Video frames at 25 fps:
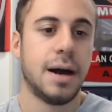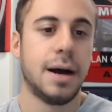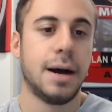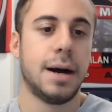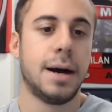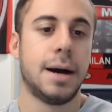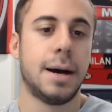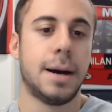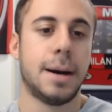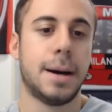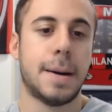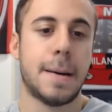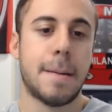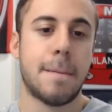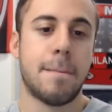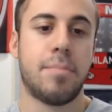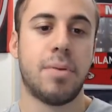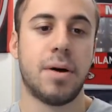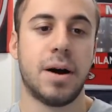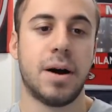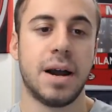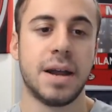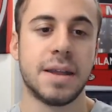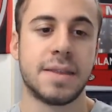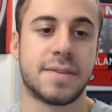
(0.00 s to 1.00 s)

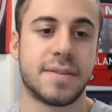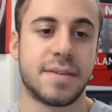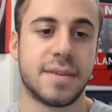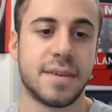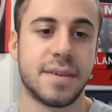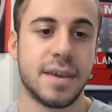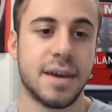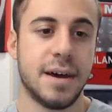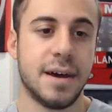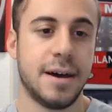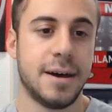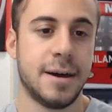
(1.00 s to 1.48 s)
But